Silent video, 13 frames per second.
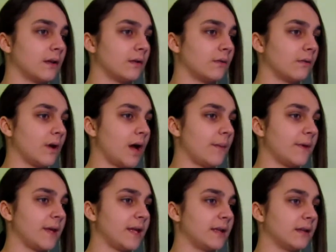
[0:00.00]

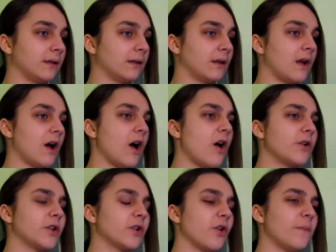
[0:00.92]
Robin.
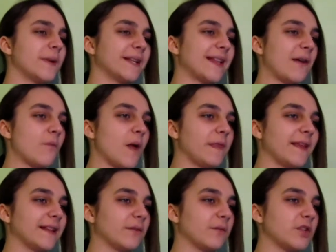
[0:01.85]
Oh, you're opening that one
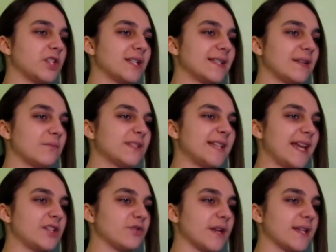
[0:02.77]
thing that Regina said was
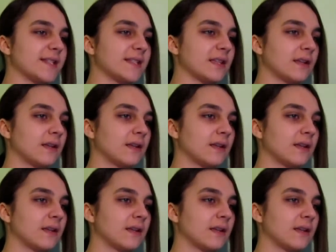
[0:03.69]
dangerous.